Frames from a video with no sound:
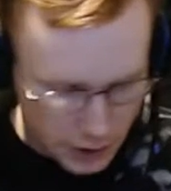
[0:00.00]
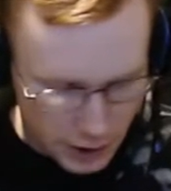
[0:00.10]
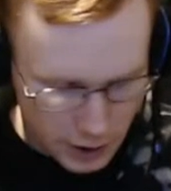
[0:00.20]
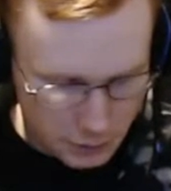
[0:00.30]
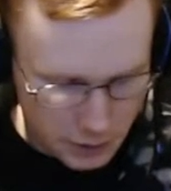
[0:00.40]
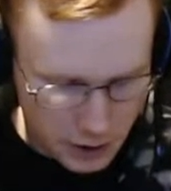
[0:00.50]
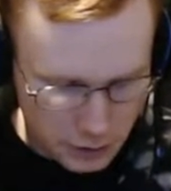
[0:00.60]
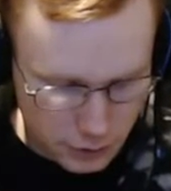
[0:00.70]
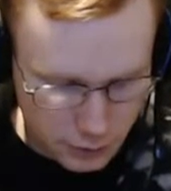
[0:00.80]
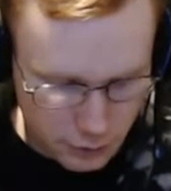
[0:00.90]
And we
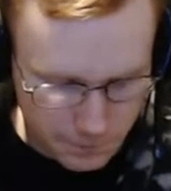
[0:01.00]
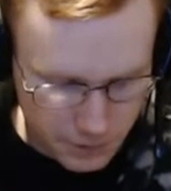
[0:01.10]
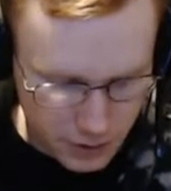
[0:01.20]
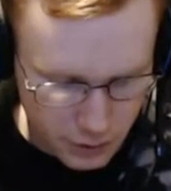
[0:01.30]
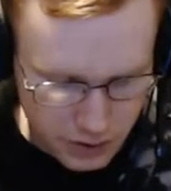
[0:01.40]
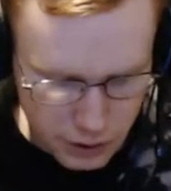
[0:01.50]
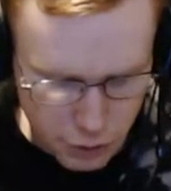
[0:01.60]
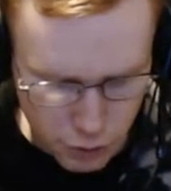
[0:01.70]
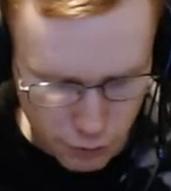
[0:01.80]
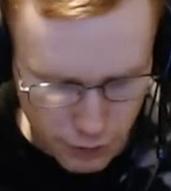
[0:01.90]
got the
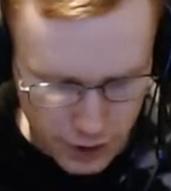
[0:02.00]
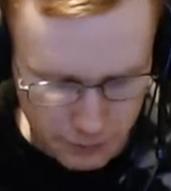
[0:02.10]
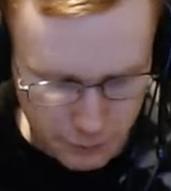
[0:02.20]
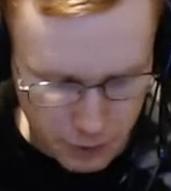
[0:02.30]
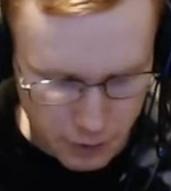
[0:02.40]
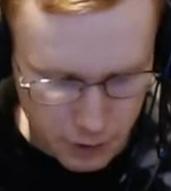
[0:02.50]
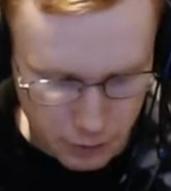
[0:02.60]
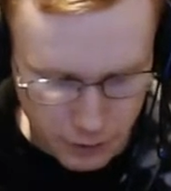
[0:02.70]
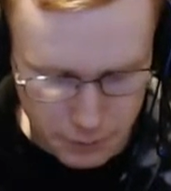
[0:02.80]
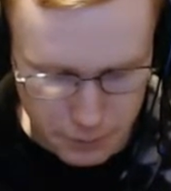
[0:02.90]
zero rem from a uh,
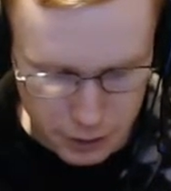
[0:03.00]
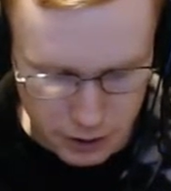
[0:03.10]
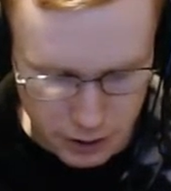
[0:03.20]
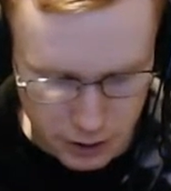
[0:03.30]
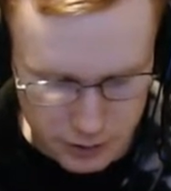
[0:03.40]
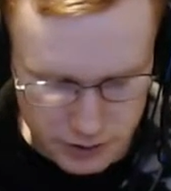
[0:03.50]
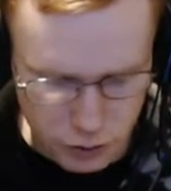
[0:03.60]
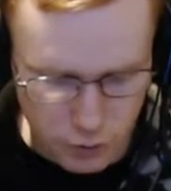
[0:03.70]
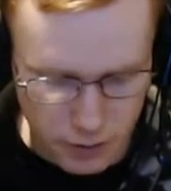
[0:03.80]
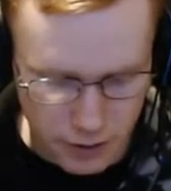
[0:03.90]
rem picture,
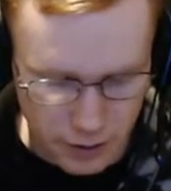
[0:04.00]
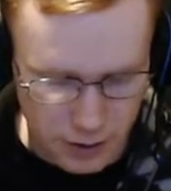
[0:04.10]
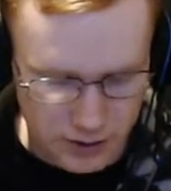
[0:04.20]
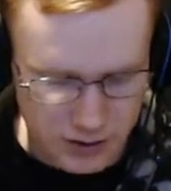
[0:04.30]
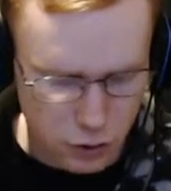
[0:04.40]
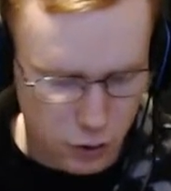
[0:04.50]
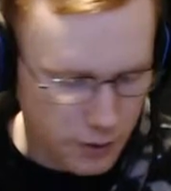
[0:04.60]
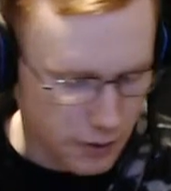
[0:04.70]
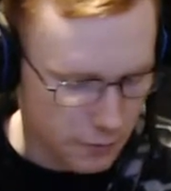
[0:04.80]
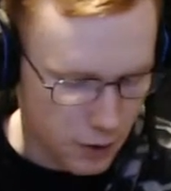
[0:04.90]
zero rem, a zero
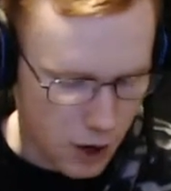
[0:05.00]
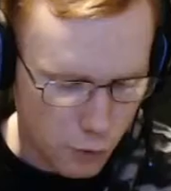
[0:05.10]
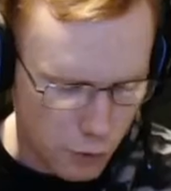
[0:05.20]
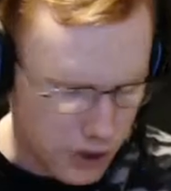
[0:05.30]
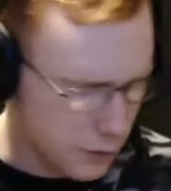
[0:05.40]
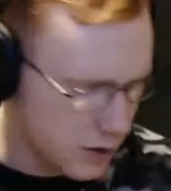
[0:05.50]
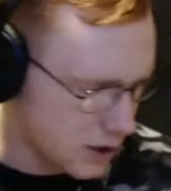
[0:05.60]
rem, a re, re